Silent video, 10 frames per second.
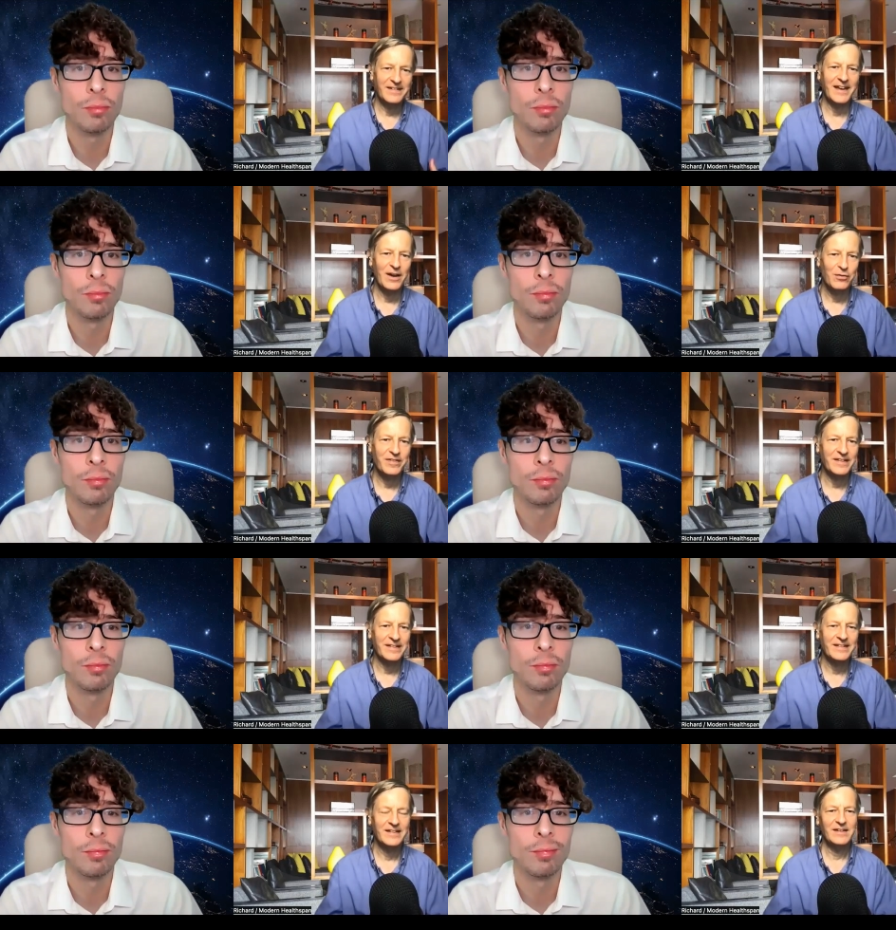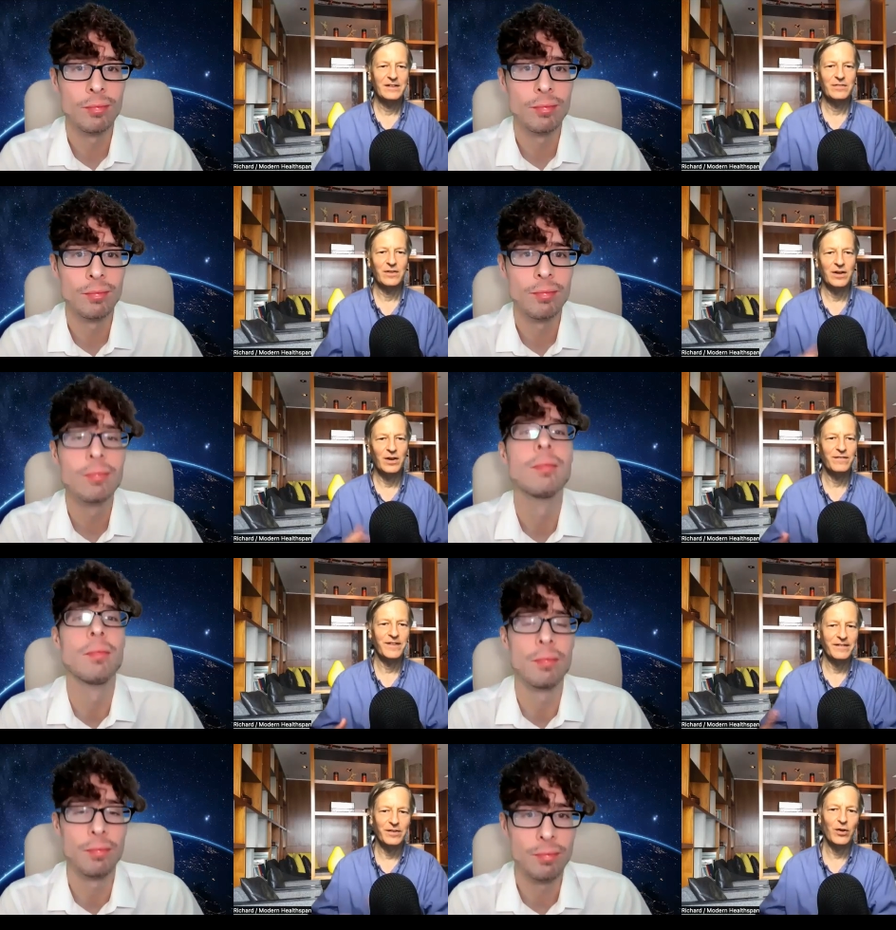Speaker 1: and healthy,
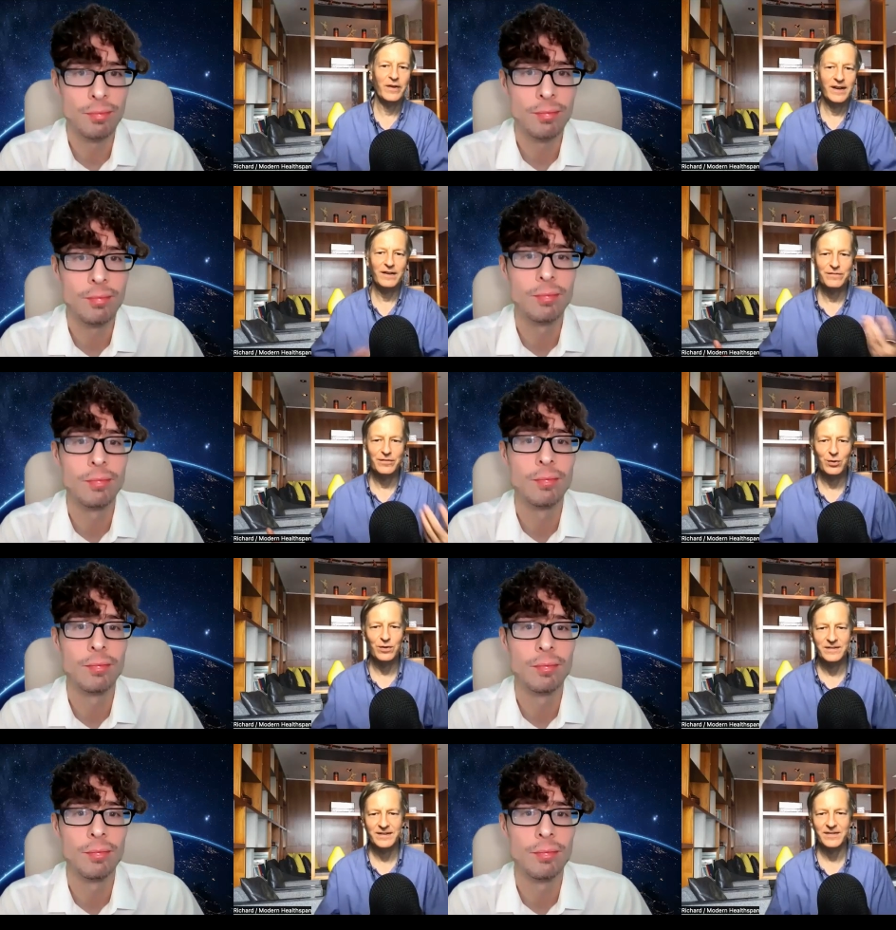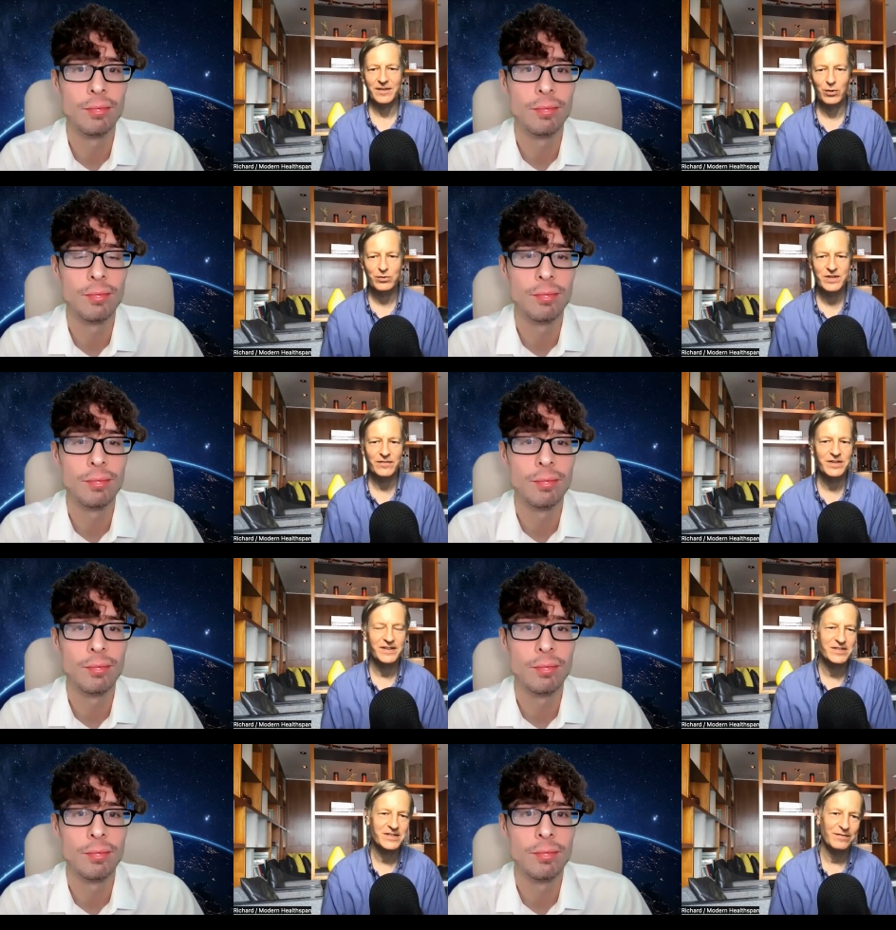hopefully for long enough for the
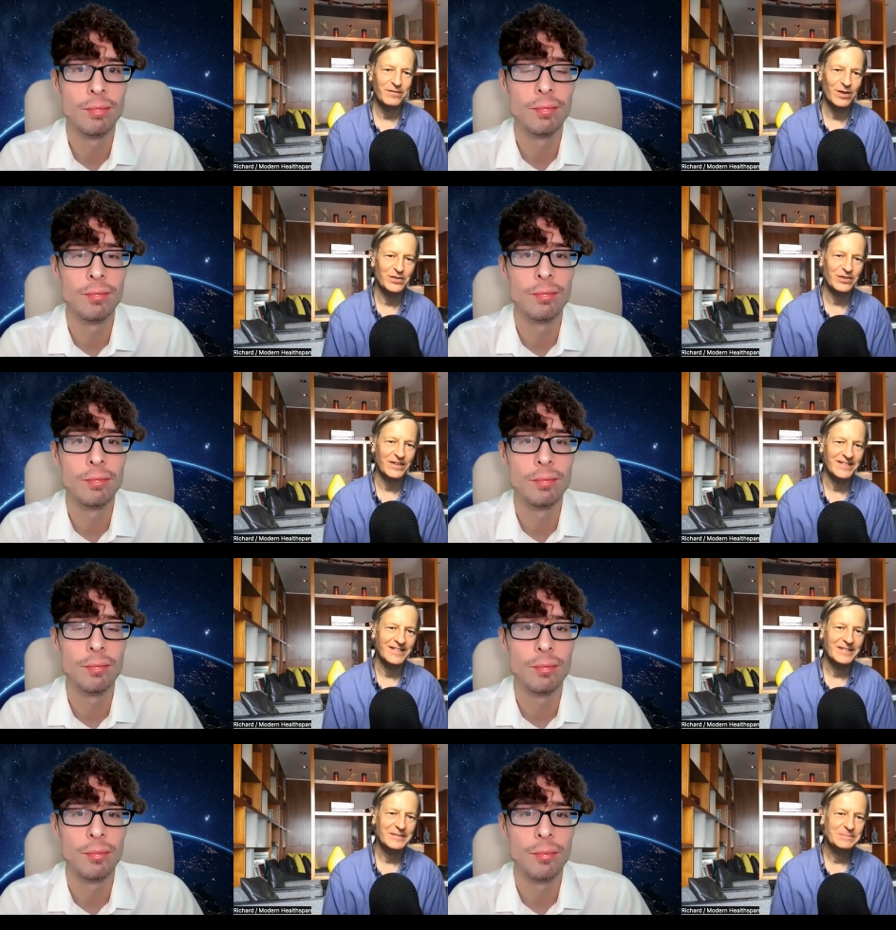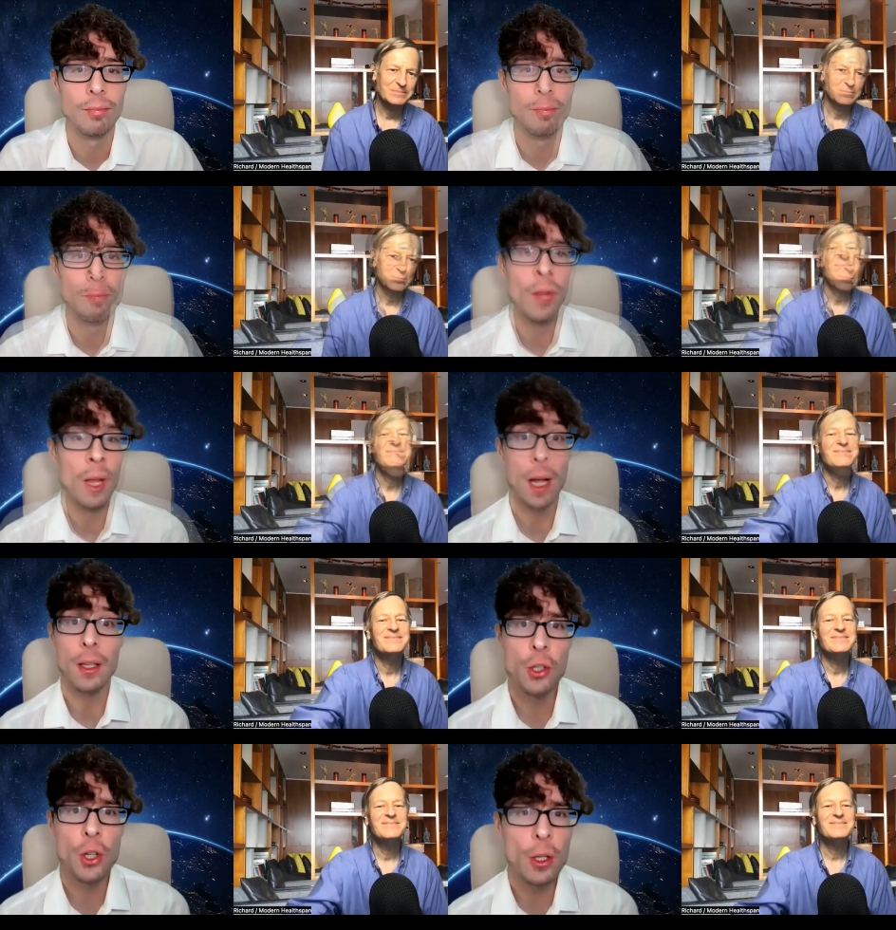longevity escape velocity?
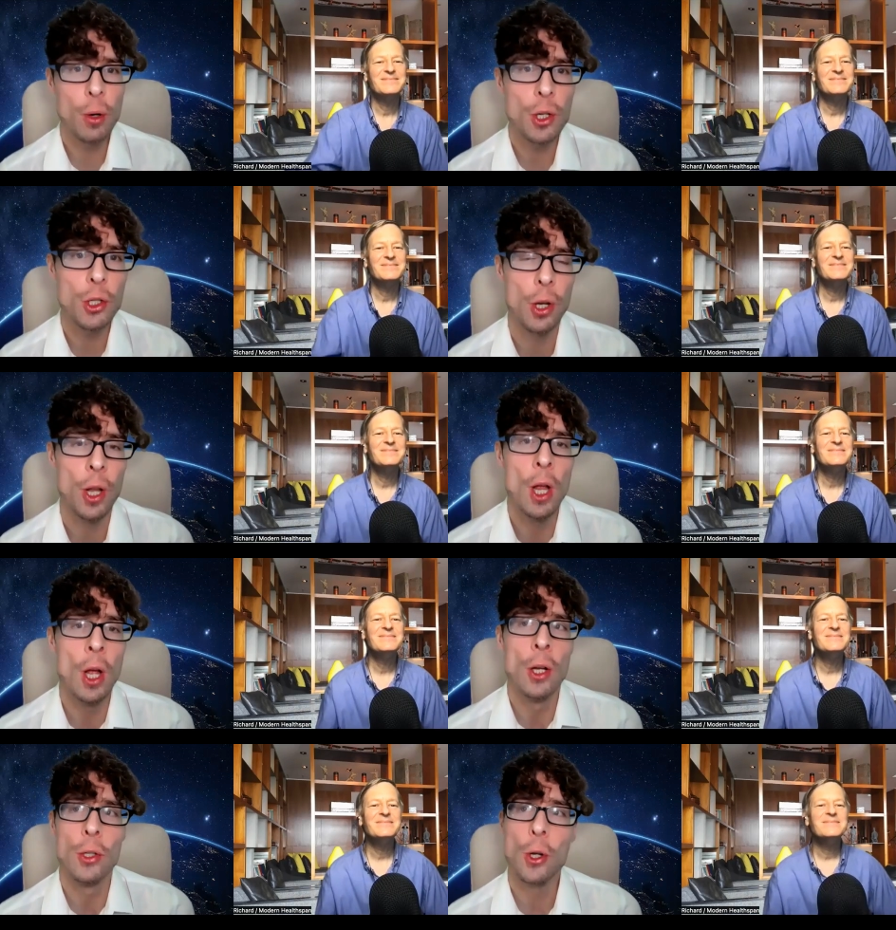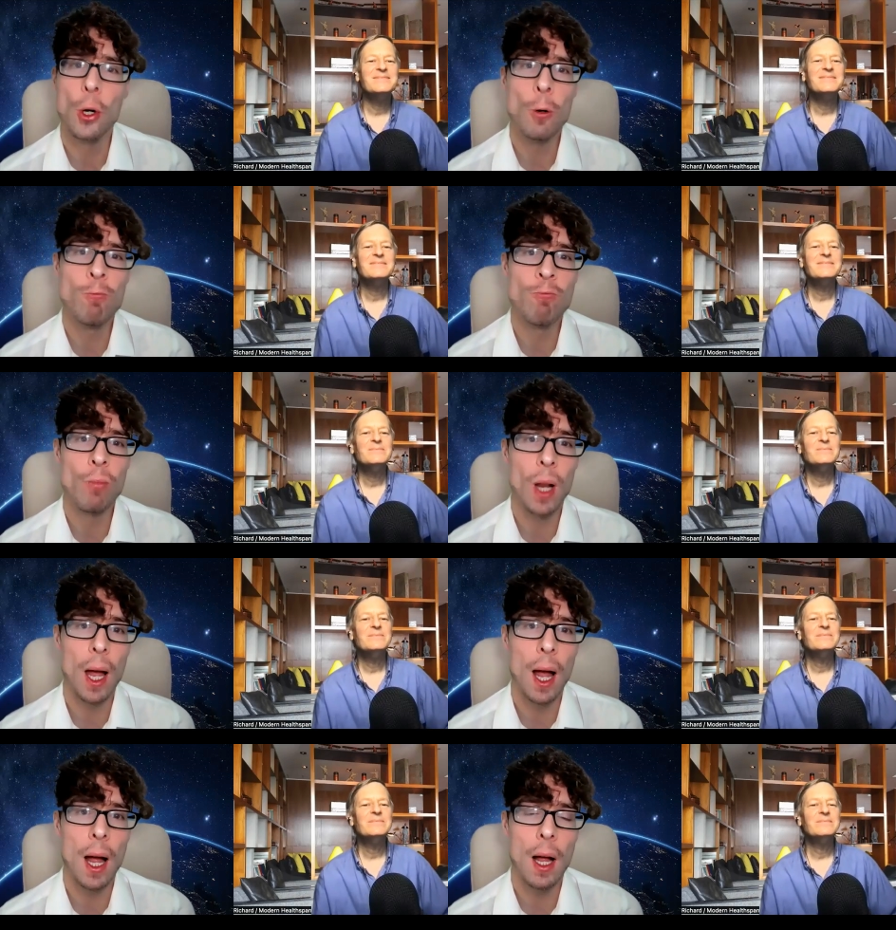
Speaker 2: Yeah, that's a great question. So
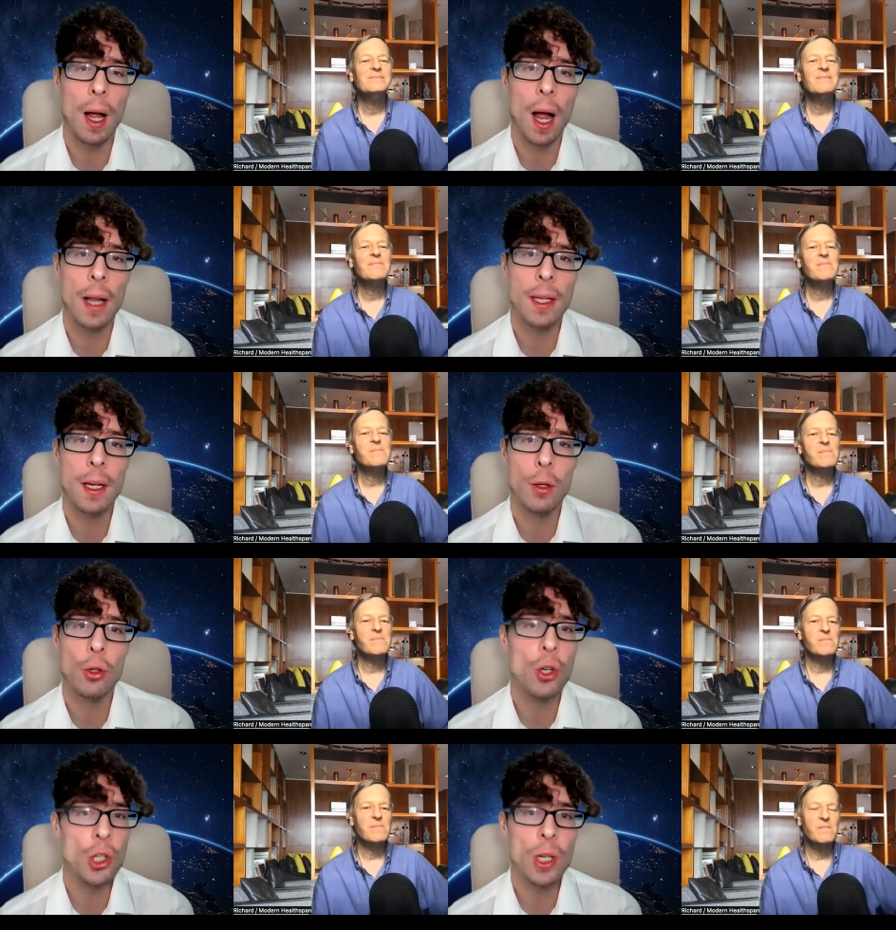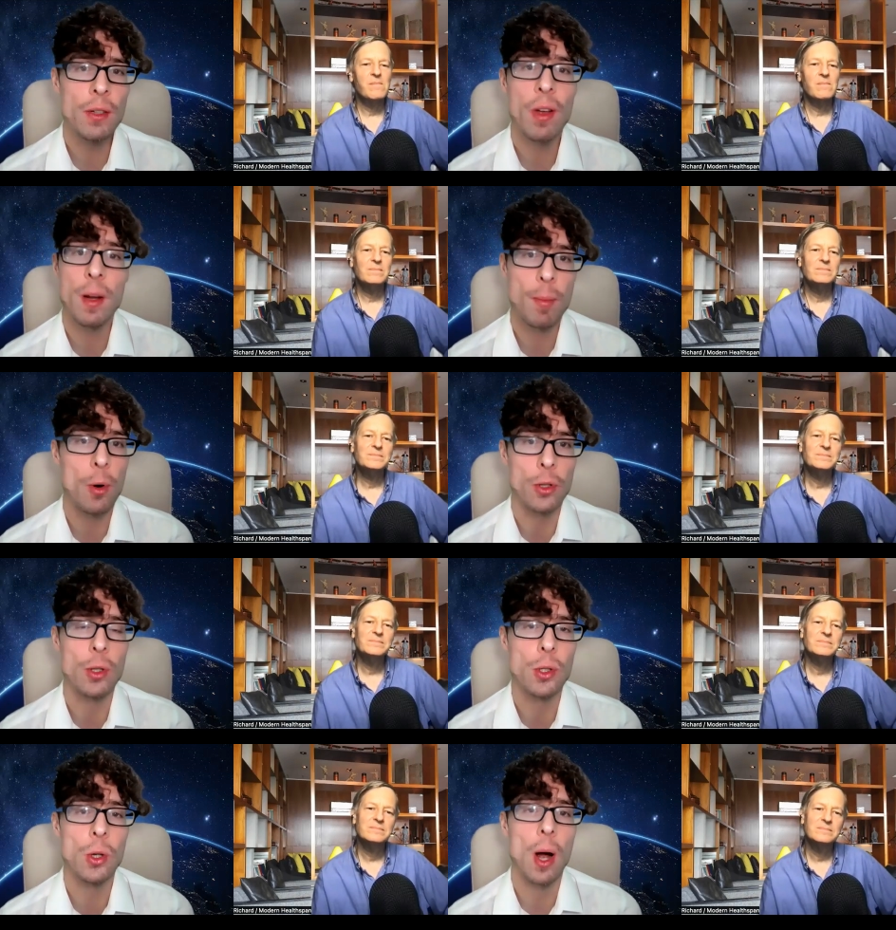I think nutrition is very
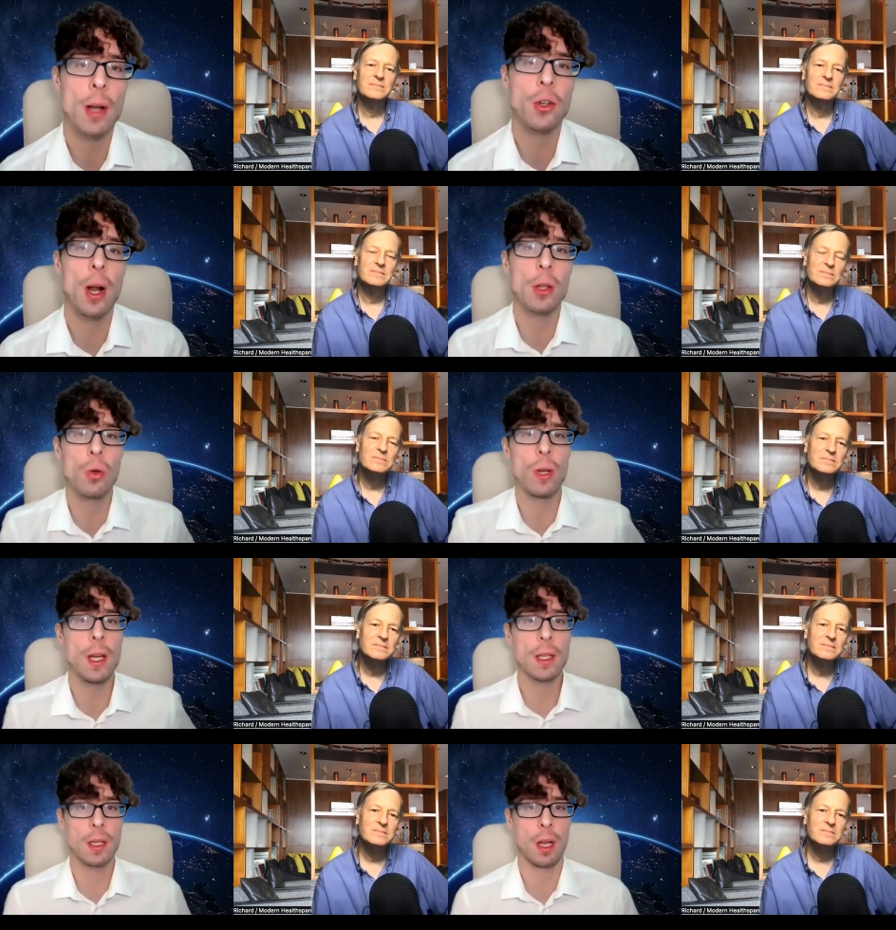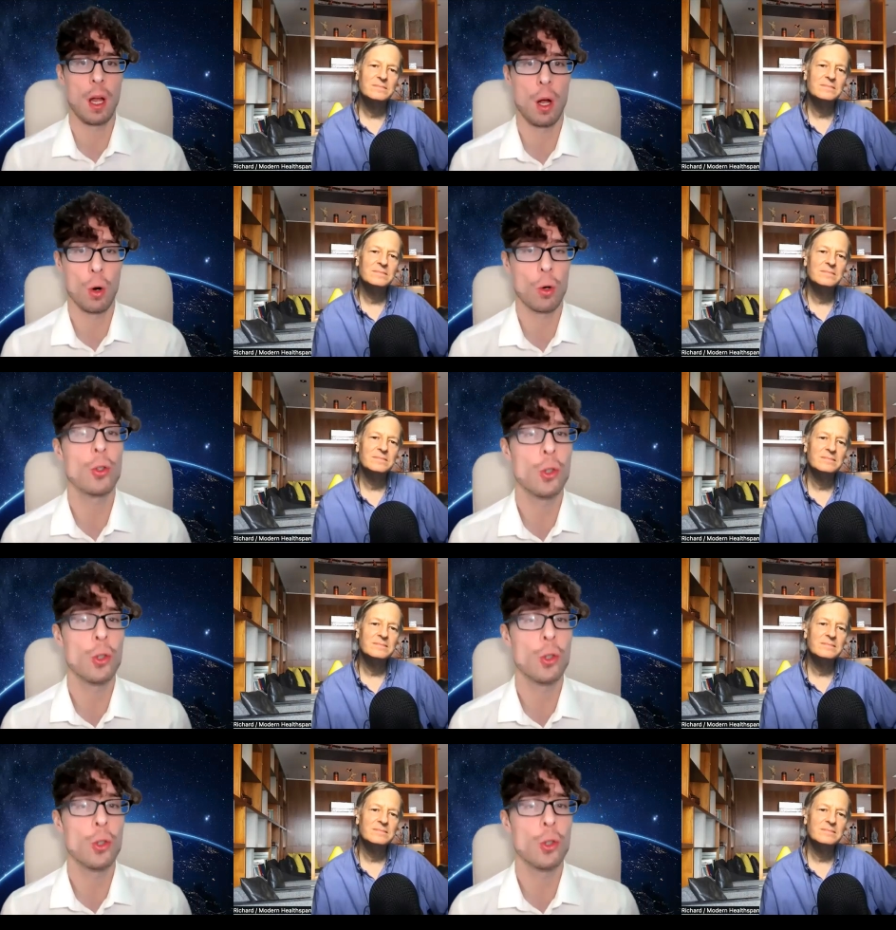important. So I try to eat or